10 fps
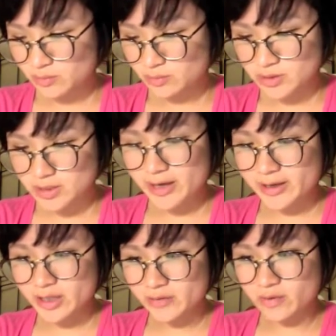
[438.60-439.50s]
But I
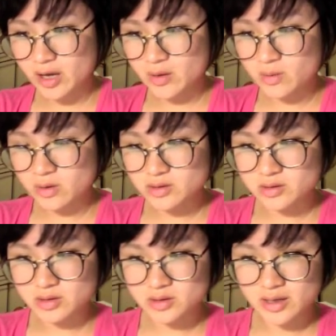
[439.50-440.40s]
give our
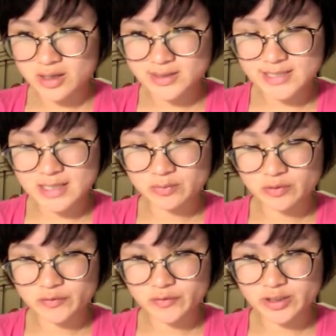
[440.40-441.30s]
example
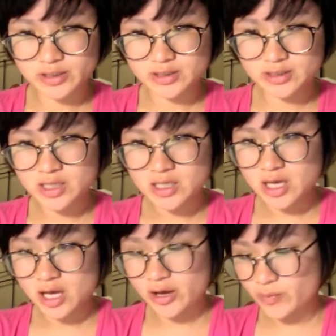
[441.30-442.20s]
for it.
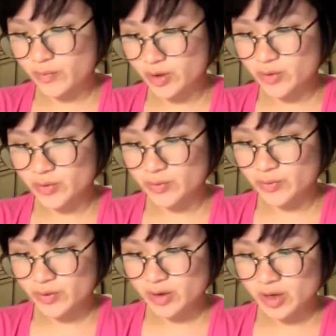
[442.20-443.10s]
I will
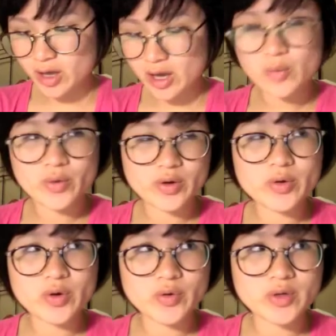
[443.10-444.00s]

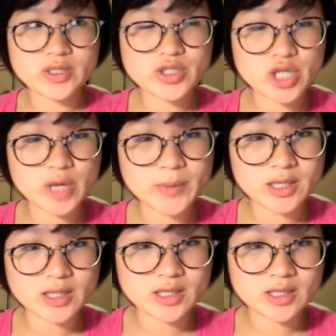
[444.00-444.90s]
going
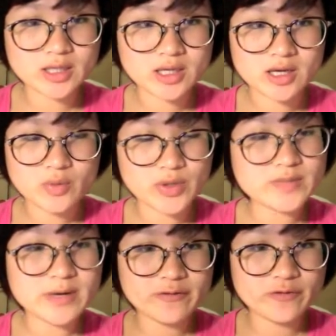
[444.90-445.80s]
shopping with
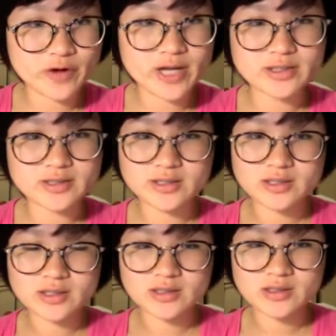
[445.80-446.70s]
my friend.
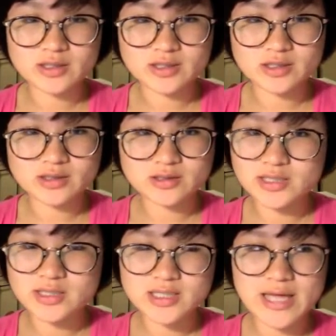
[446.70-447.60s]

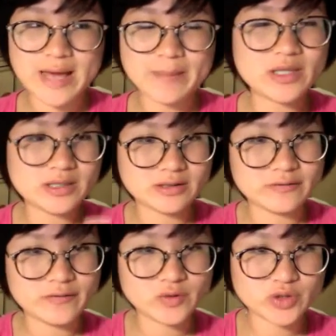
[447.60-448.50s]
This is happen in the
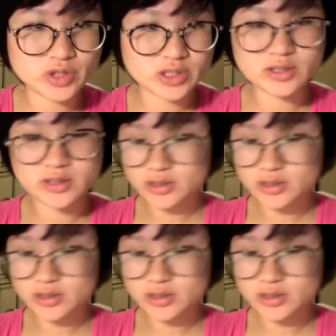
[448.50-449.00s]
future.